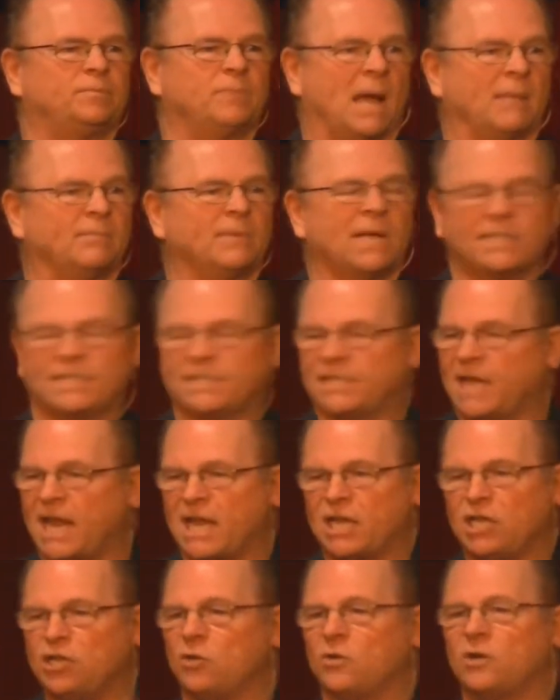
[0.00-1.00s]
I'm not
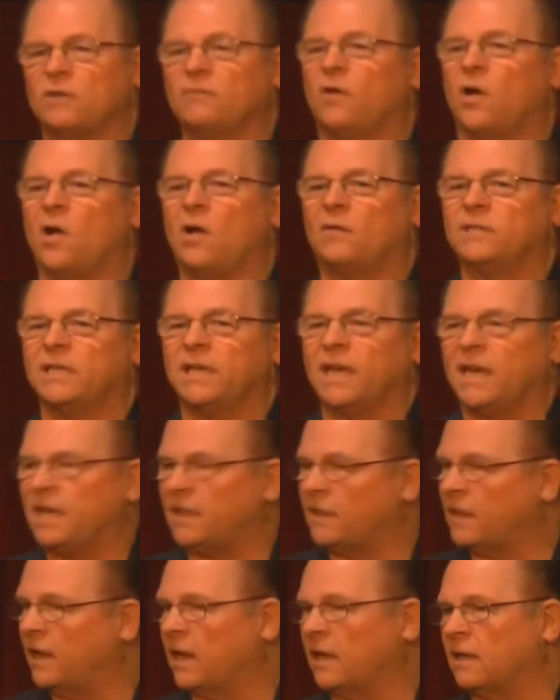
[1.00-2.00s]
saying you're involved in
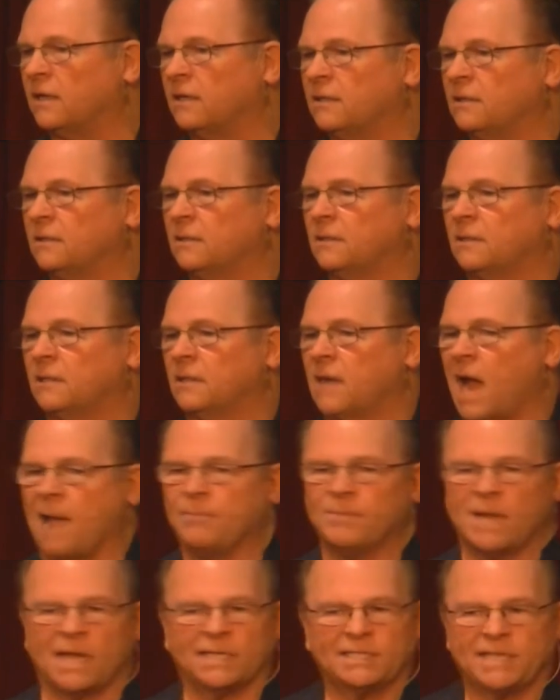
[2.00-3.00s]
anything.
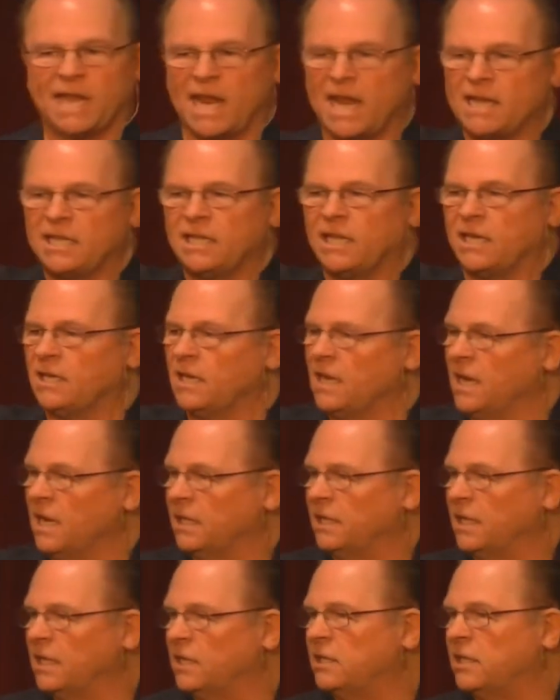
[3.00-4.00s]
I'm not saying
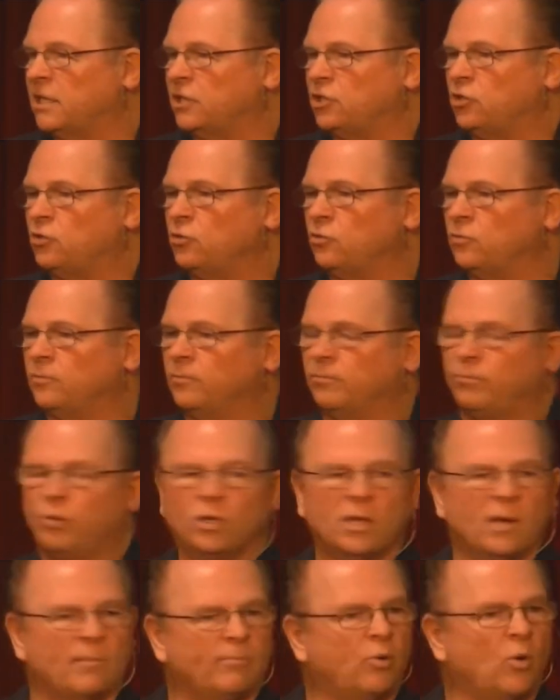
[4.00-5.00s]
that, that, that you
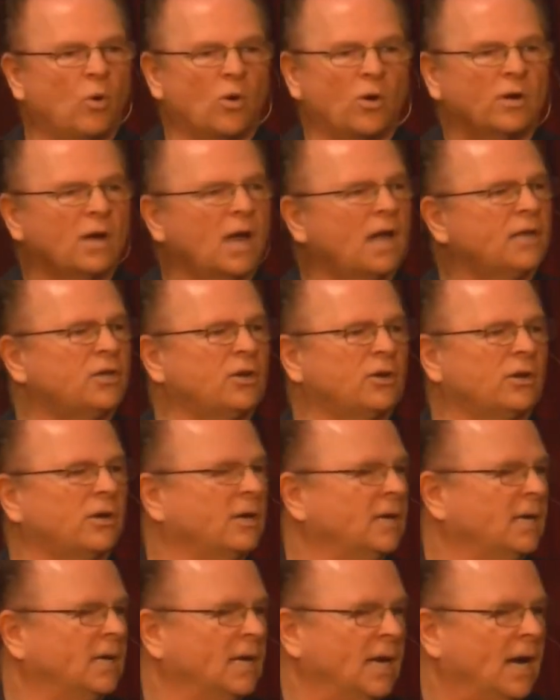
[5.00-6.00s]
pull up porn on
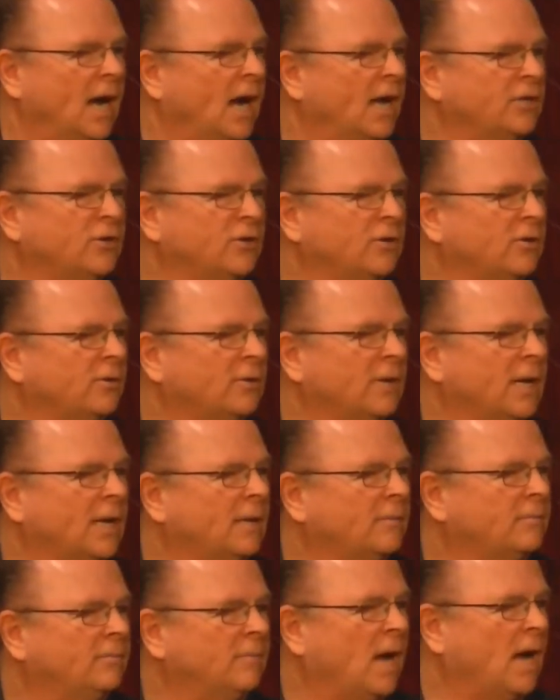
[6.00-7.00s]
your, on your,
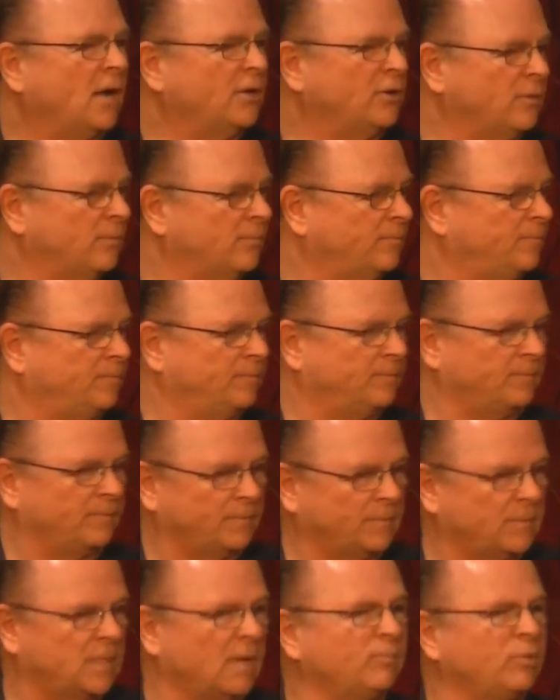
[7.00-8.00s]
uh, on your
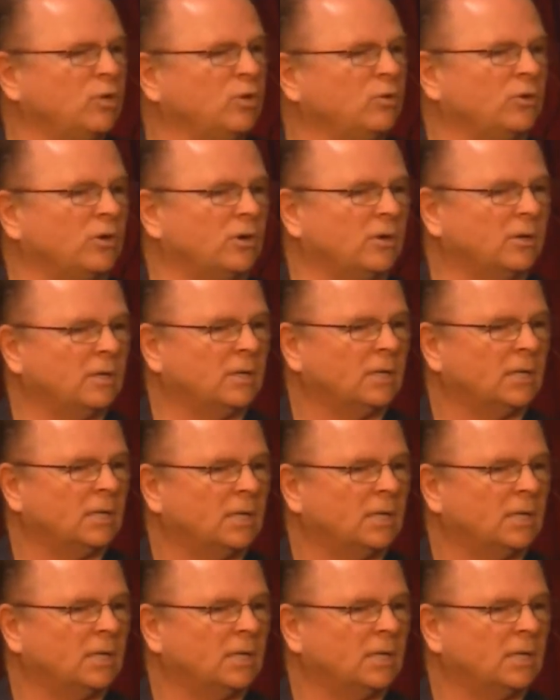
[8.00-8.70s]
computer.